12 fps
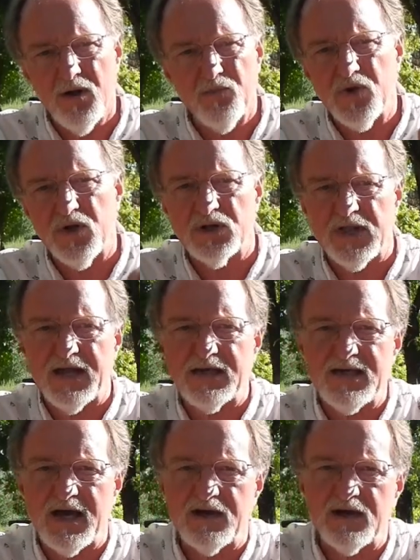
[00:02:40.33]
Put a link
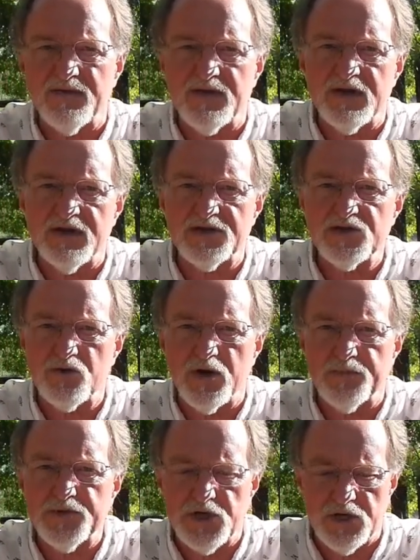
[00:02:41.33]
down in the
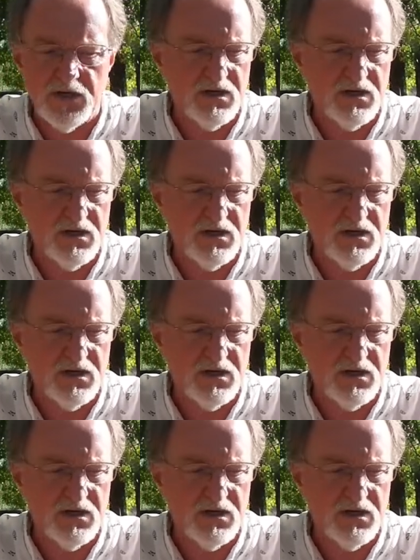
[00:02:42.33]
description.